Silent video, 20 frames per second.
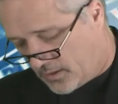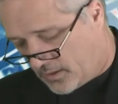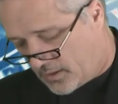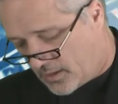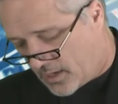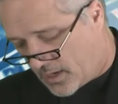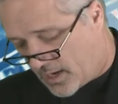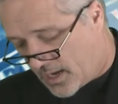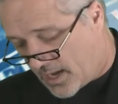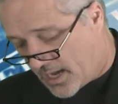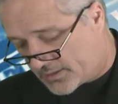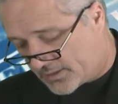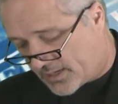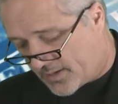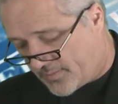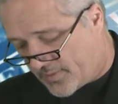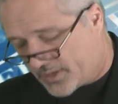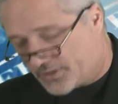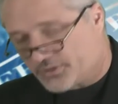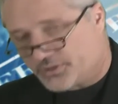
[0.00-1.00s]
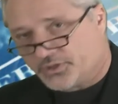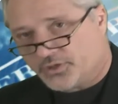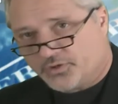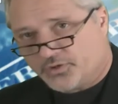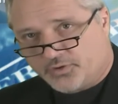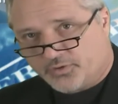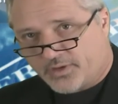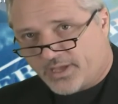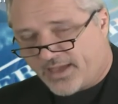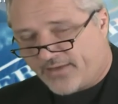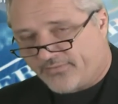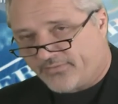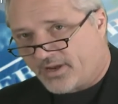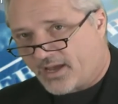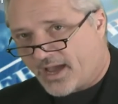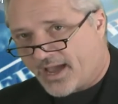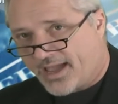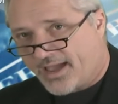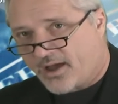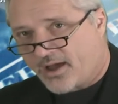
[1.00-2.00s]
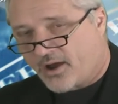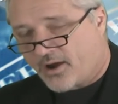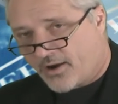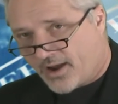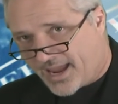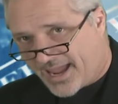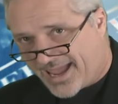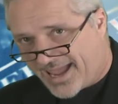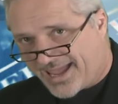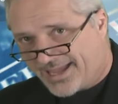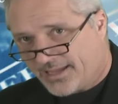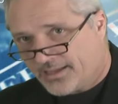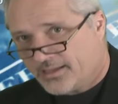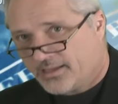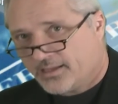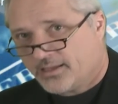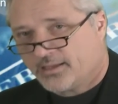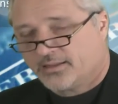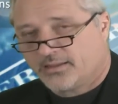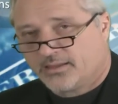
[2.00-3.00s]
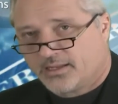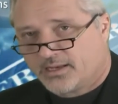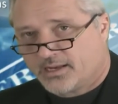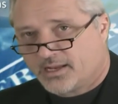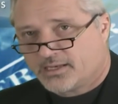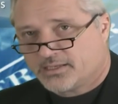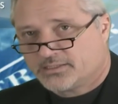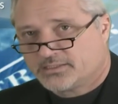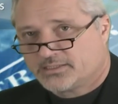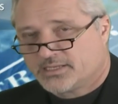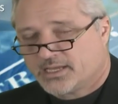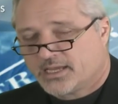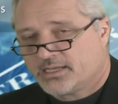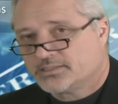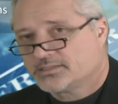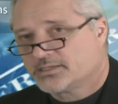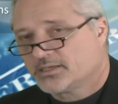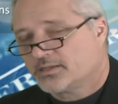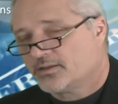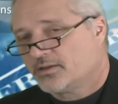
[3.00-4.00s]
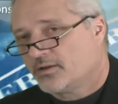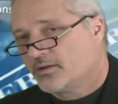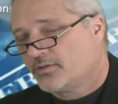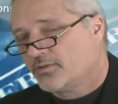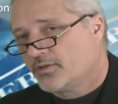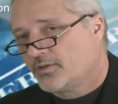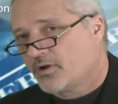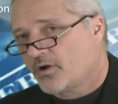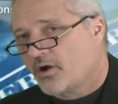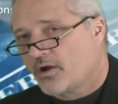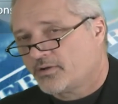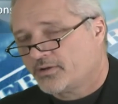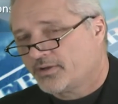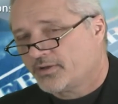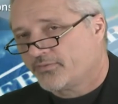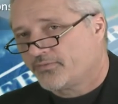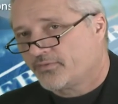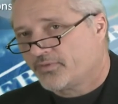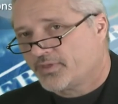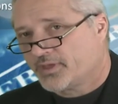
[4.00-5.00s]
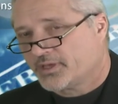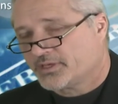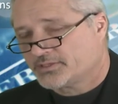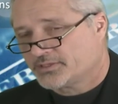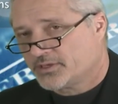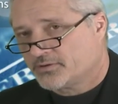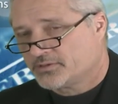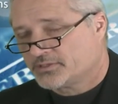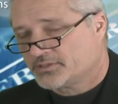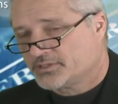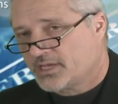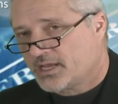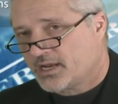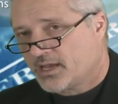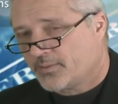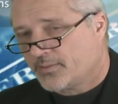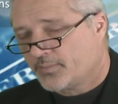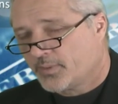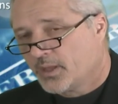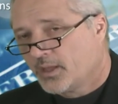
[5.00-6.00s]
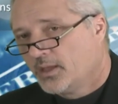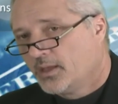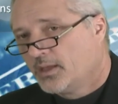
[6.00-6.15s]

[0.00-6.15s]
as I mentioned, you do have an IRA in the United States, and there are different things that are set up